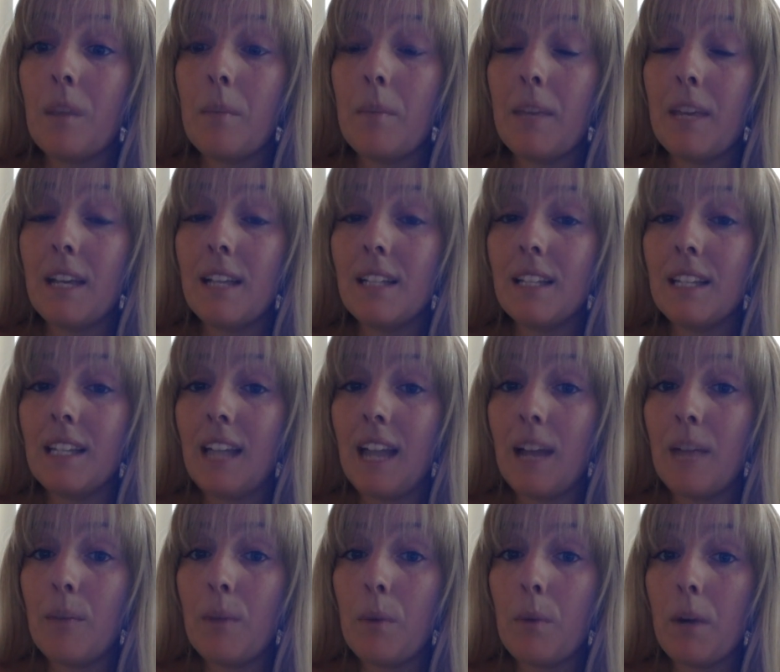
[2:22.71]
because,
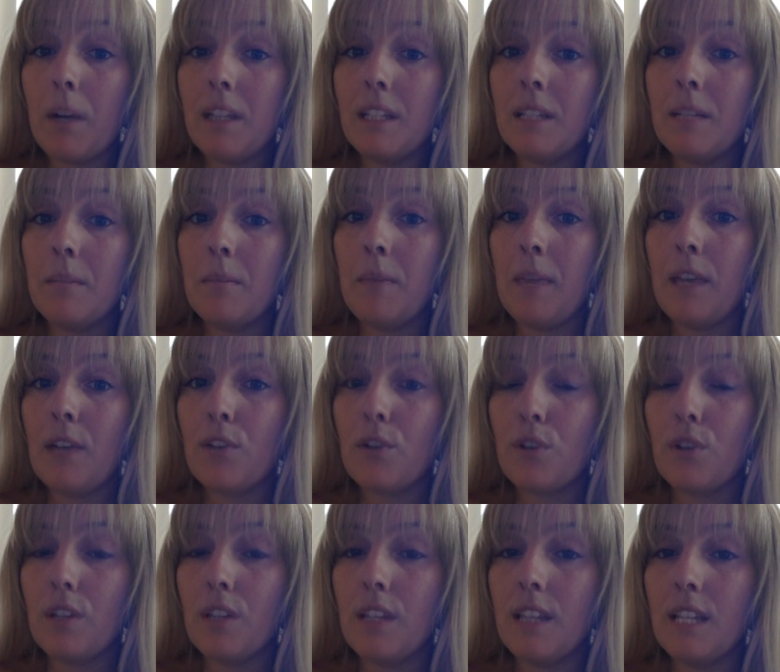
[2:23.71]
again, we want to make
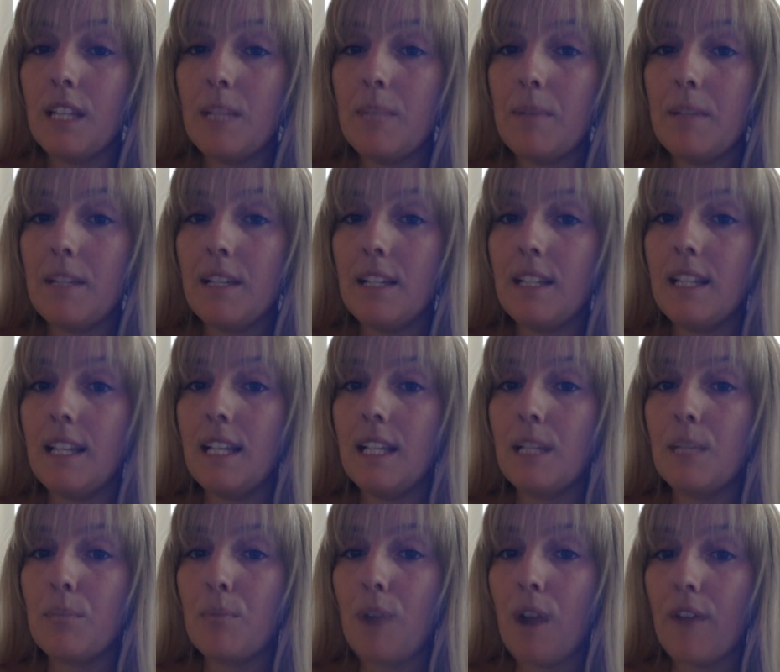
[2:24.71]
sure that this business
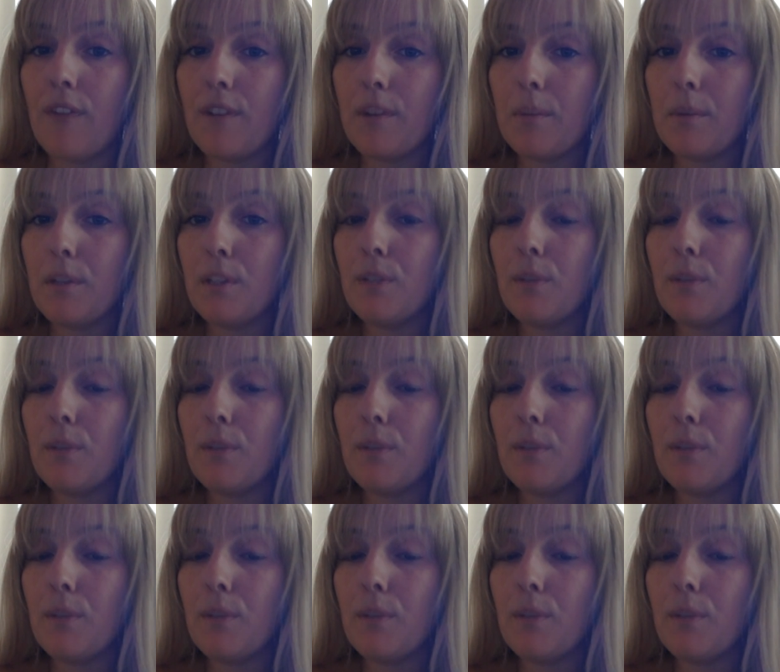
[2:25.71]
is profitable.